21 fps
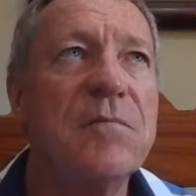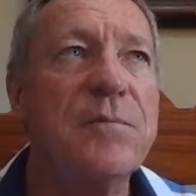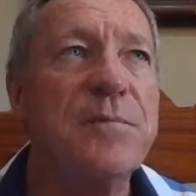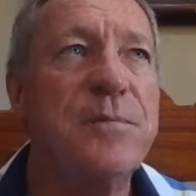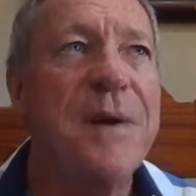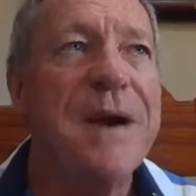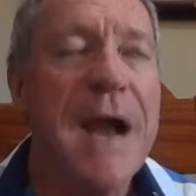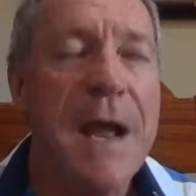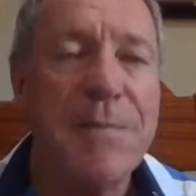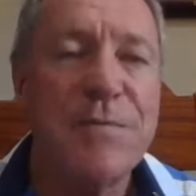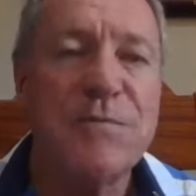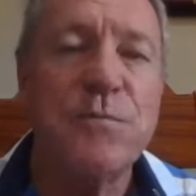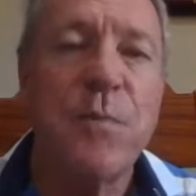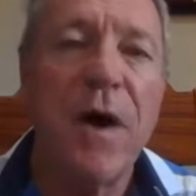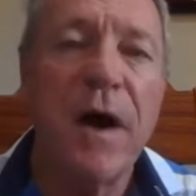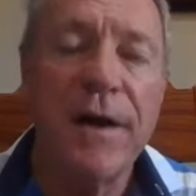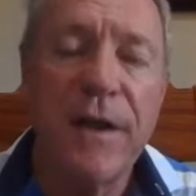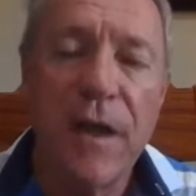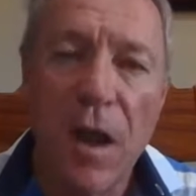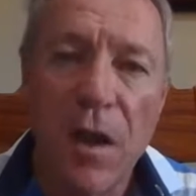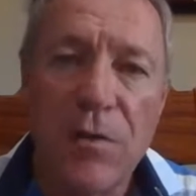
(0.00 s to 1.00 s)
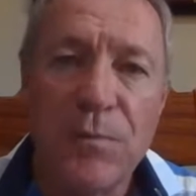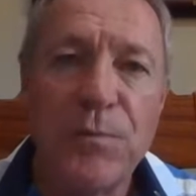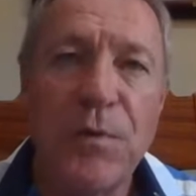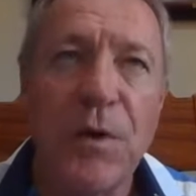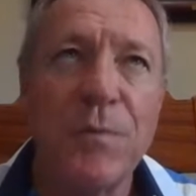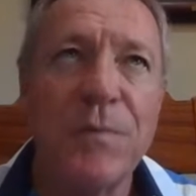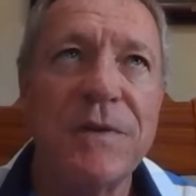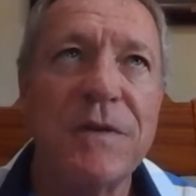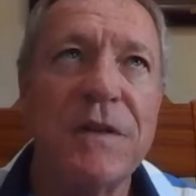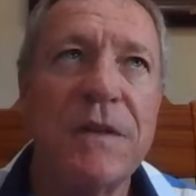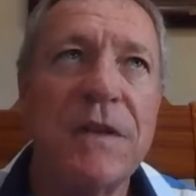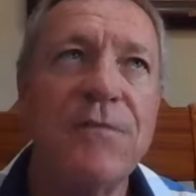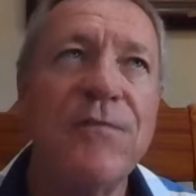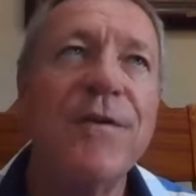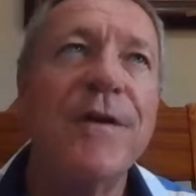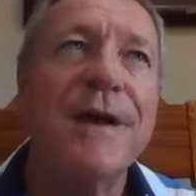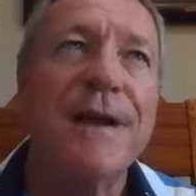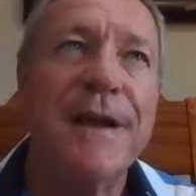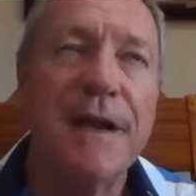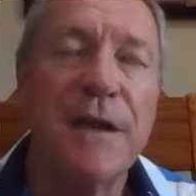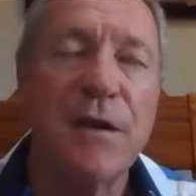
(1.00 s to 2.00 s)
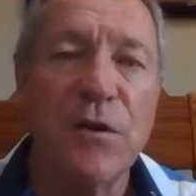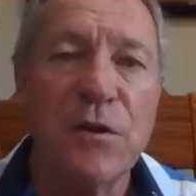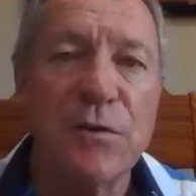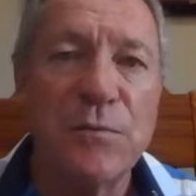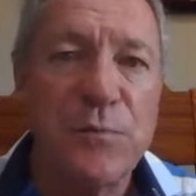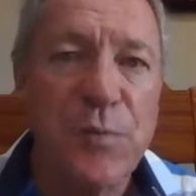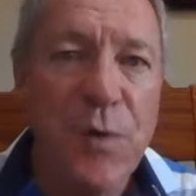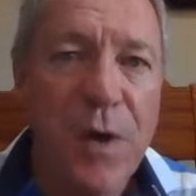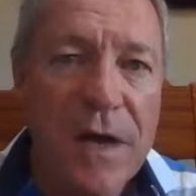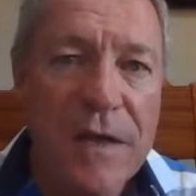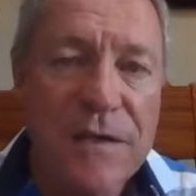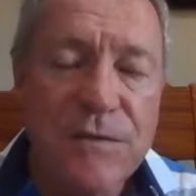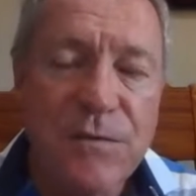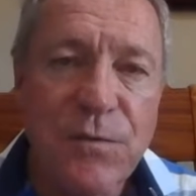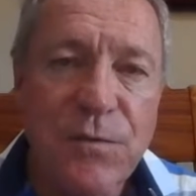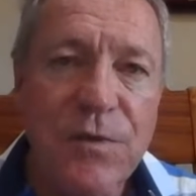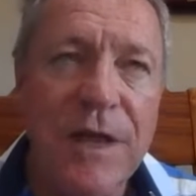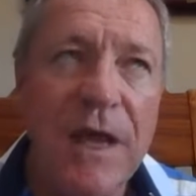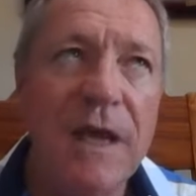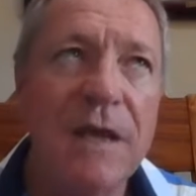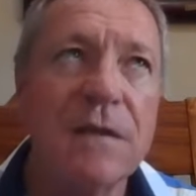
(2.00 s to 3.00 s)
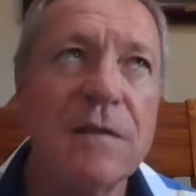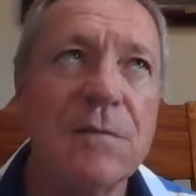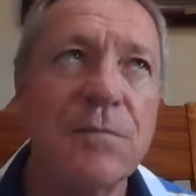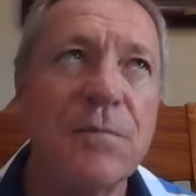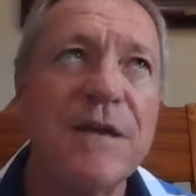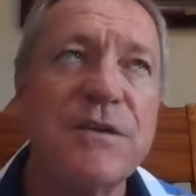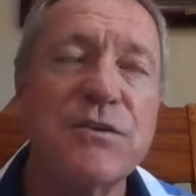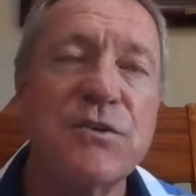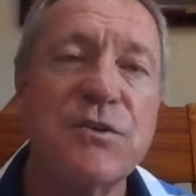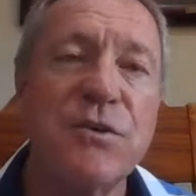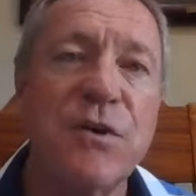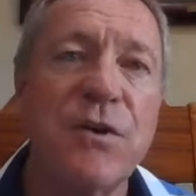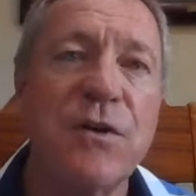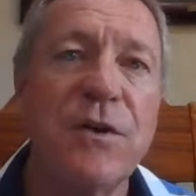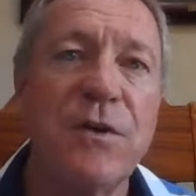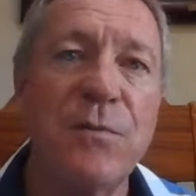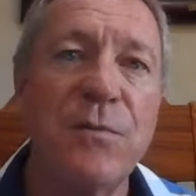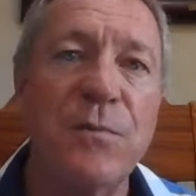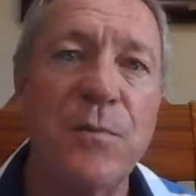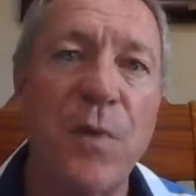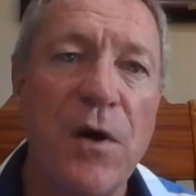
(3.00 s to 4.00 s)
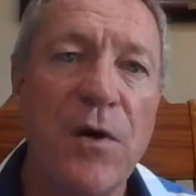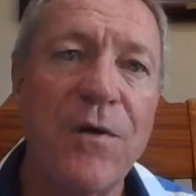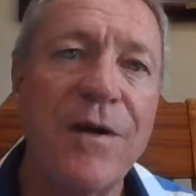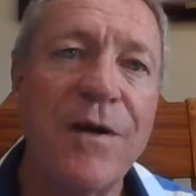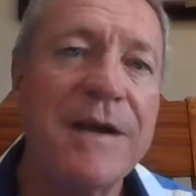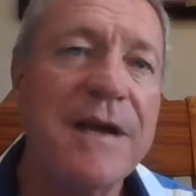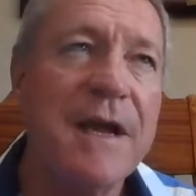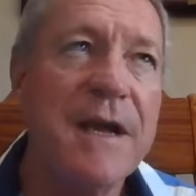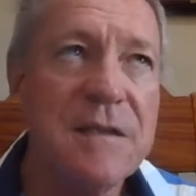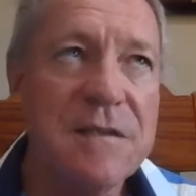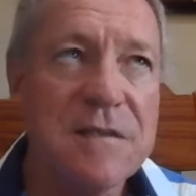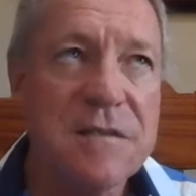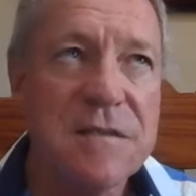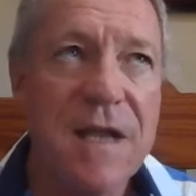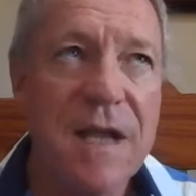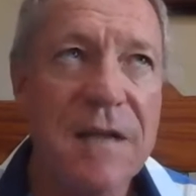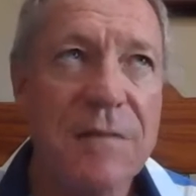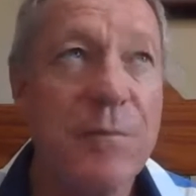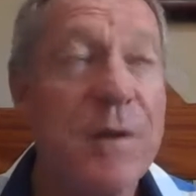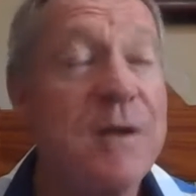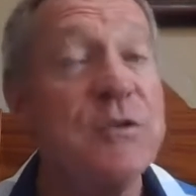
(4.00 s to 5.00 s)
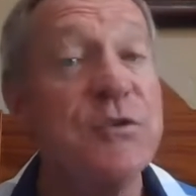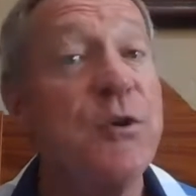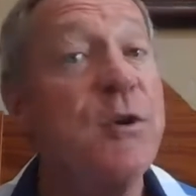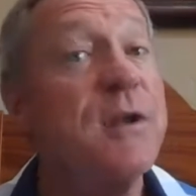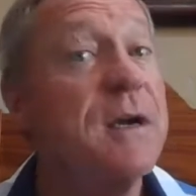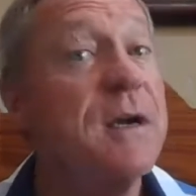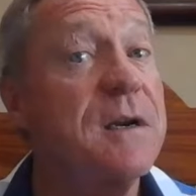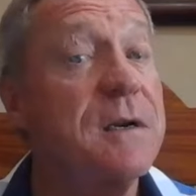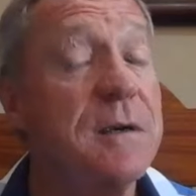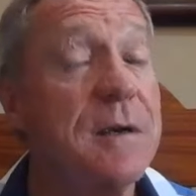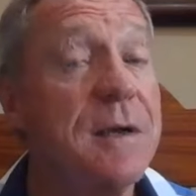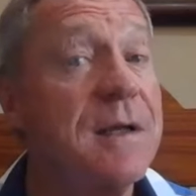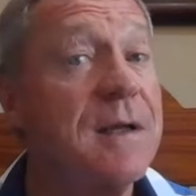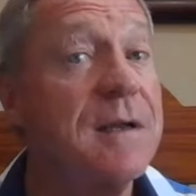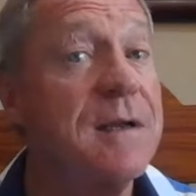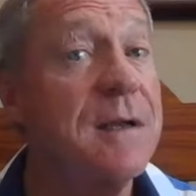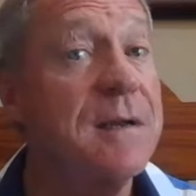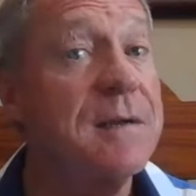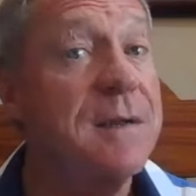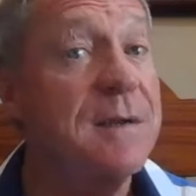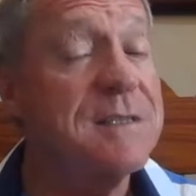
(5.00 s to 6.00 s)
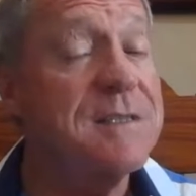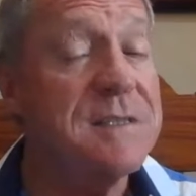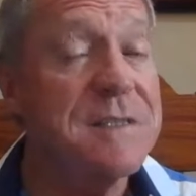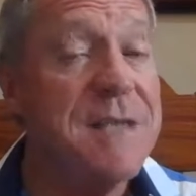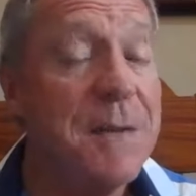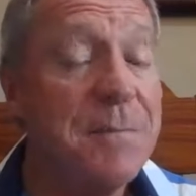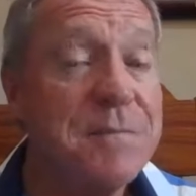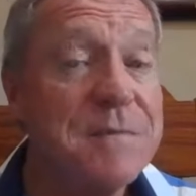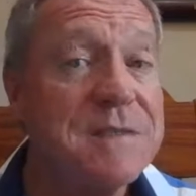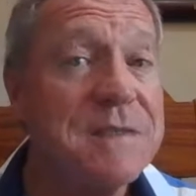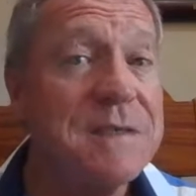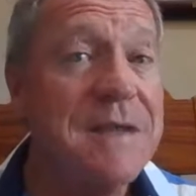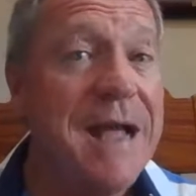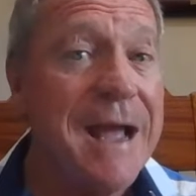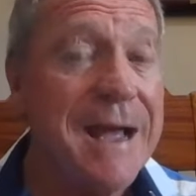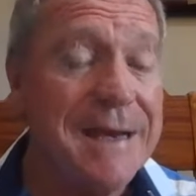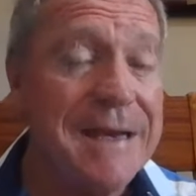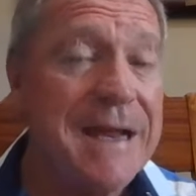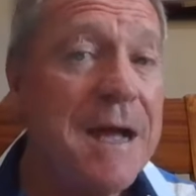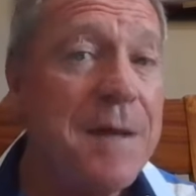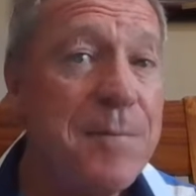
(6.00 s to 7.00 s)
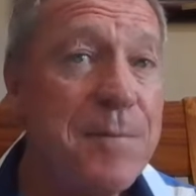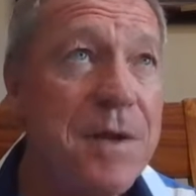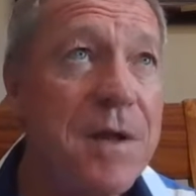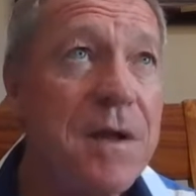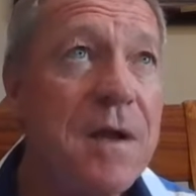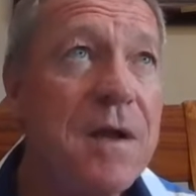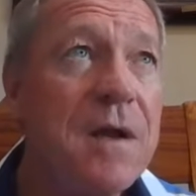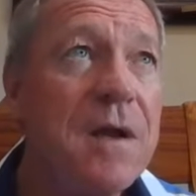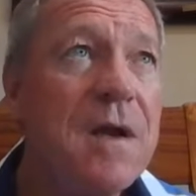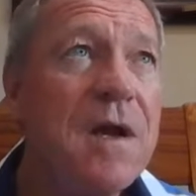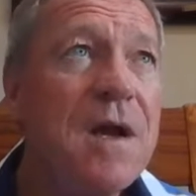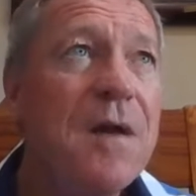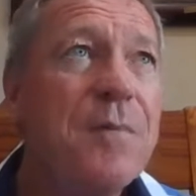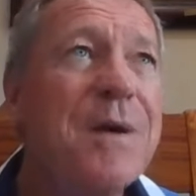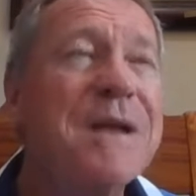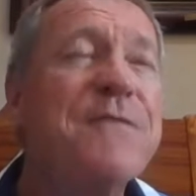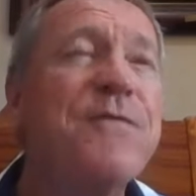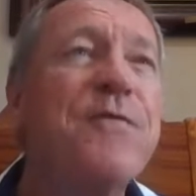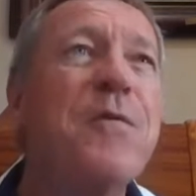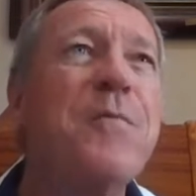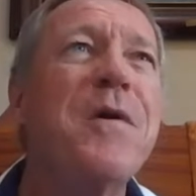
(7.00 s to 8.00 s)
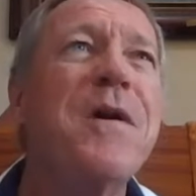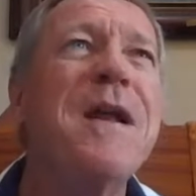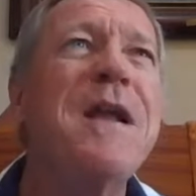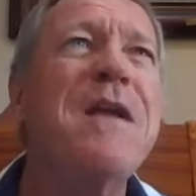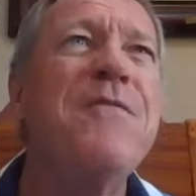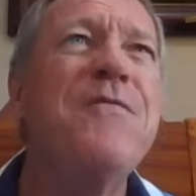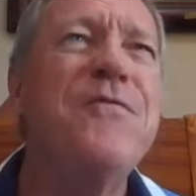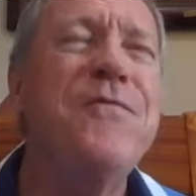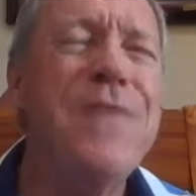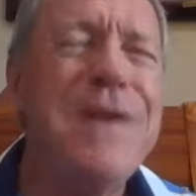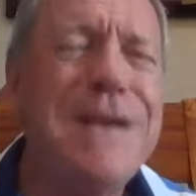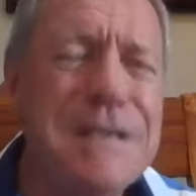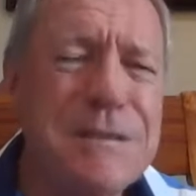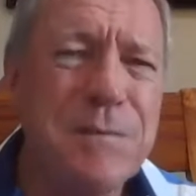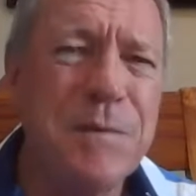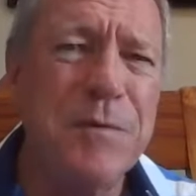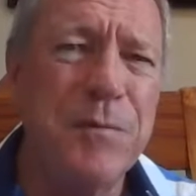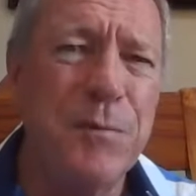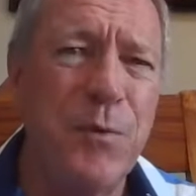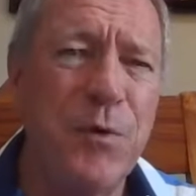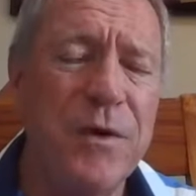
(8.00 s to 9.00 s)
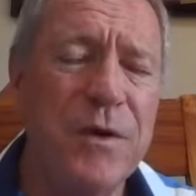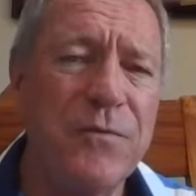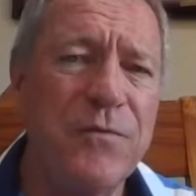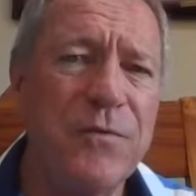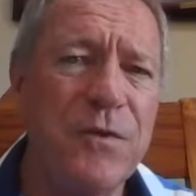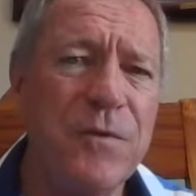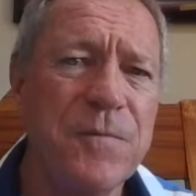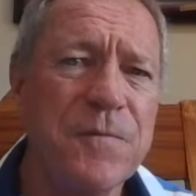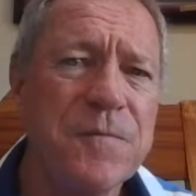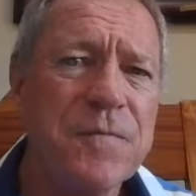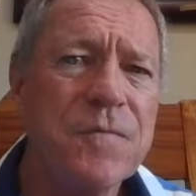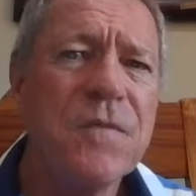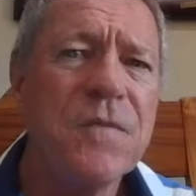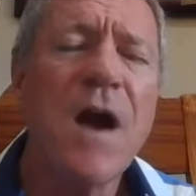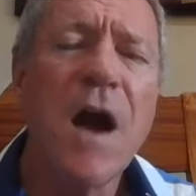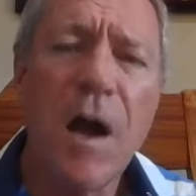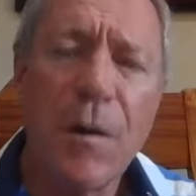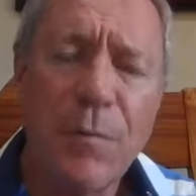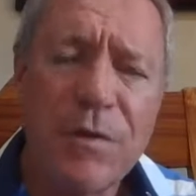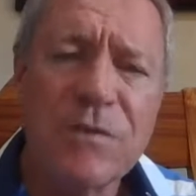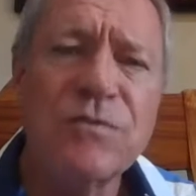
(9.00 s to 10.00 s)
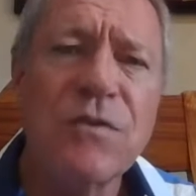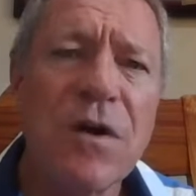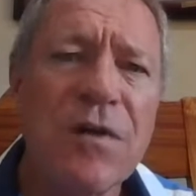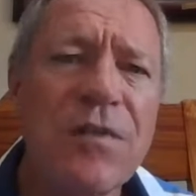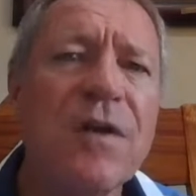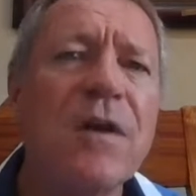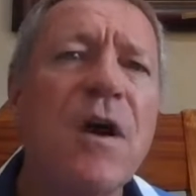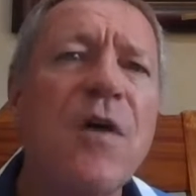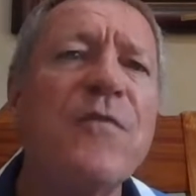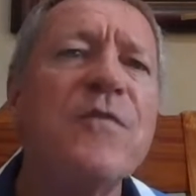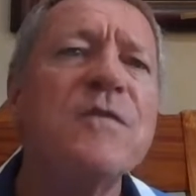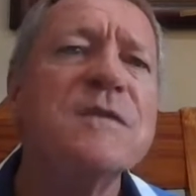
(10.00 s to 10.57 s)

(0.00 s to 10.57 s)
Perhaps buy your own property if you can get a good price for that. Make sure you borrow against that. Make sure you can the sums add up. But from an investment point of view, I would rather go for